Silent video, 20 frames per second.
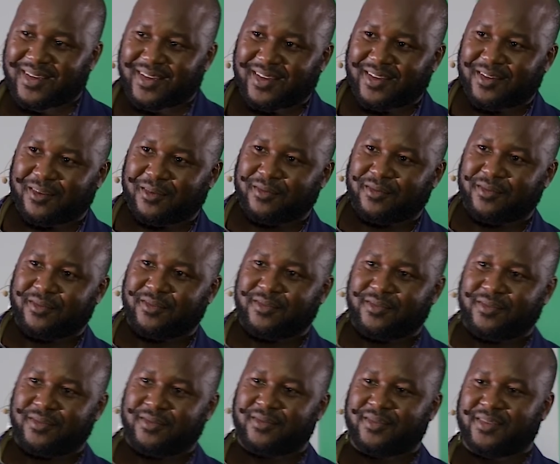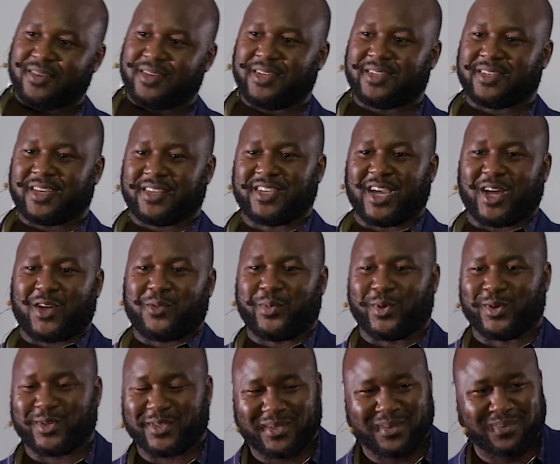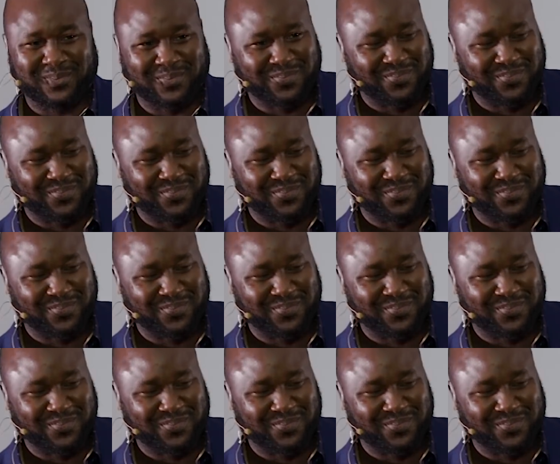I've hit a jackpot.